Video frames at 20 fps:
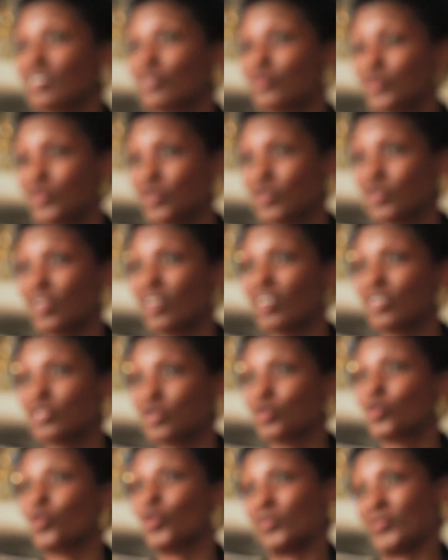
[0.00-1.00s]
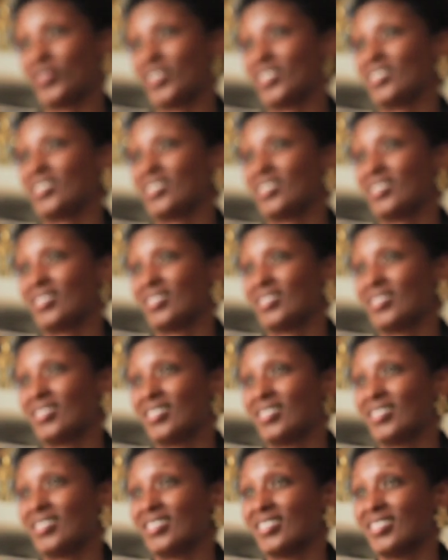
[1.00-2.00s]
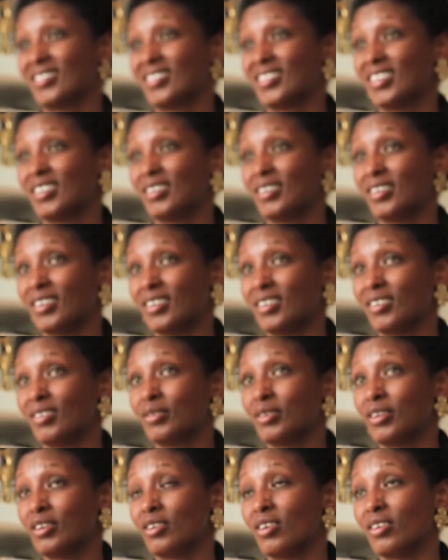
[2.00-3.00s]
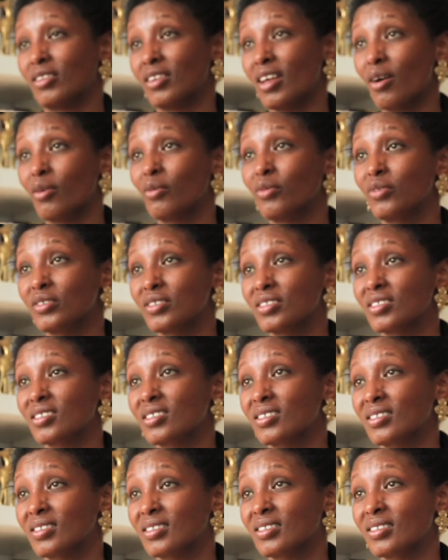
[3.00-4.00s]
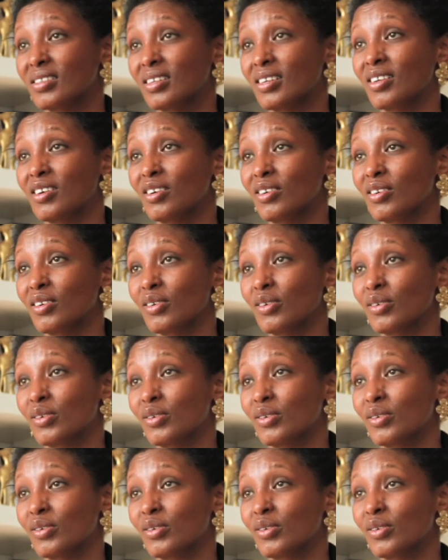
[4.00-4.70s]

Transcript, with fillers: of uh, school fees. She, you know, and that was, you know,